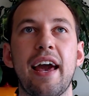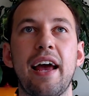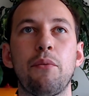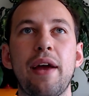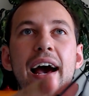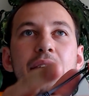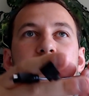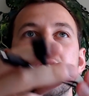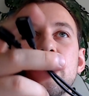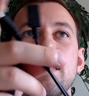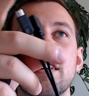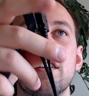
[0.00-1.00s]
and we have
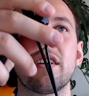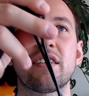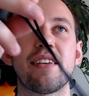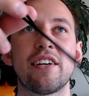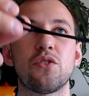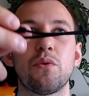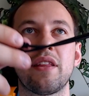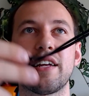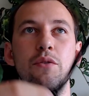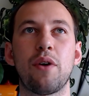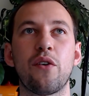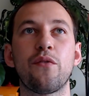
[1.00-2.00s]
this little accessory
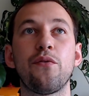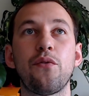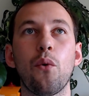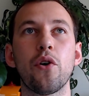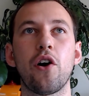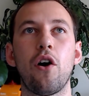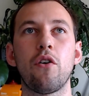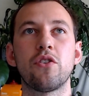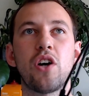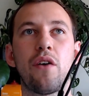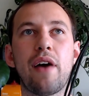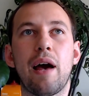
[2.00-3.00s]
that's around $4
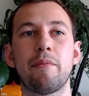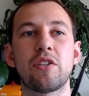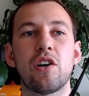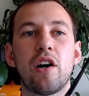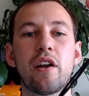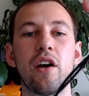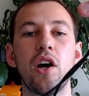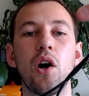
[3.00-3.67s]
off Amazon.